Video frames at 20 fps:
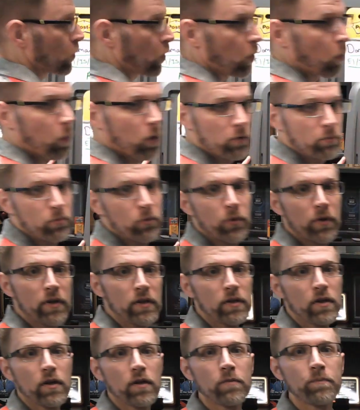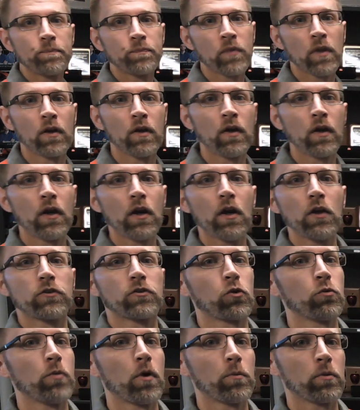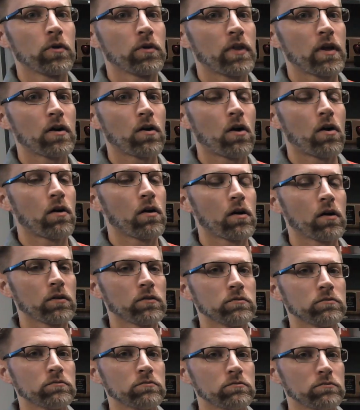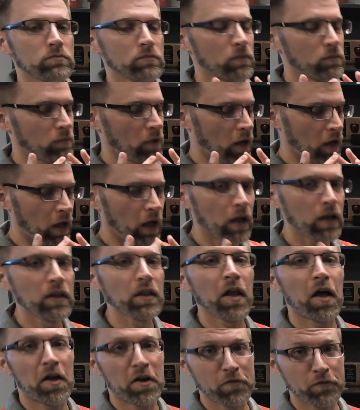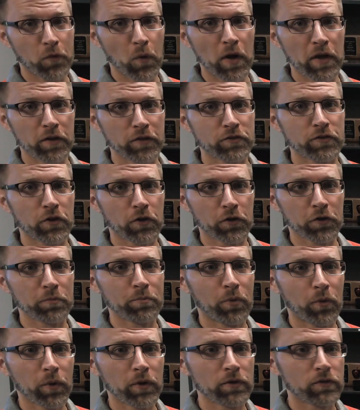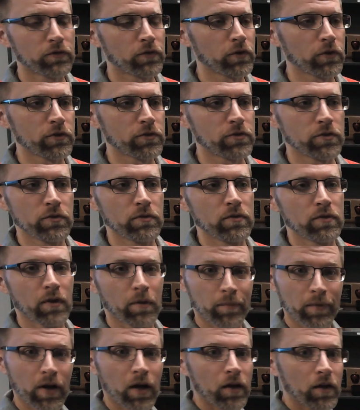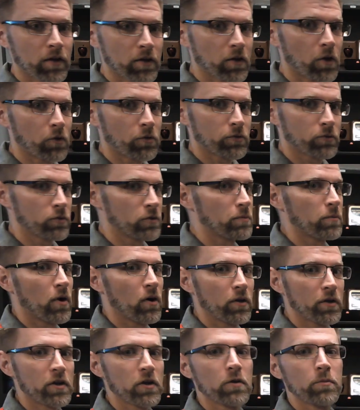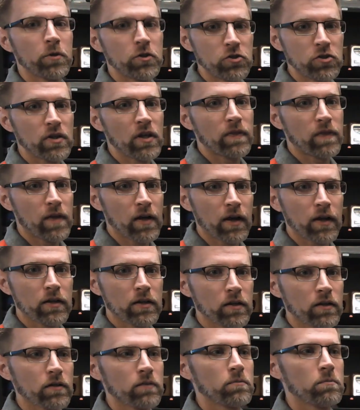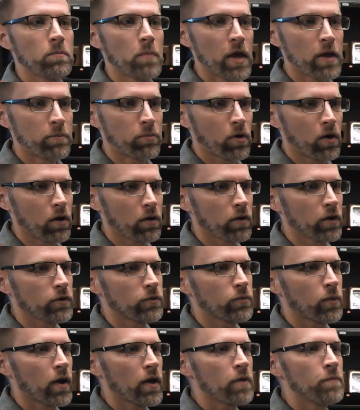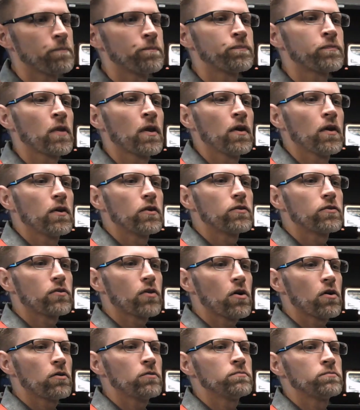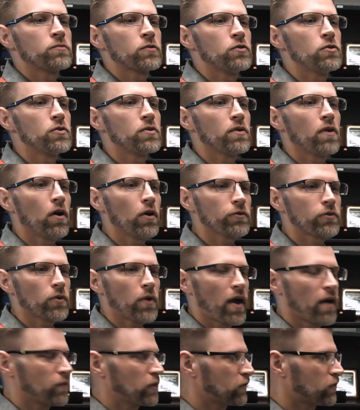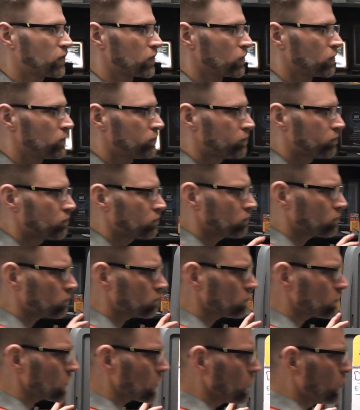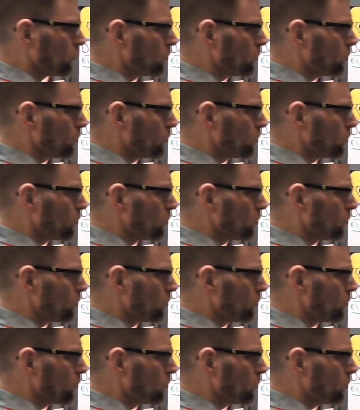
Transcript: 1 point kid. So remember, there are a lot of ways to earn points for a student. I'm not going to go through them all here, but you get the idea. Make progress, right? So you can also have a student who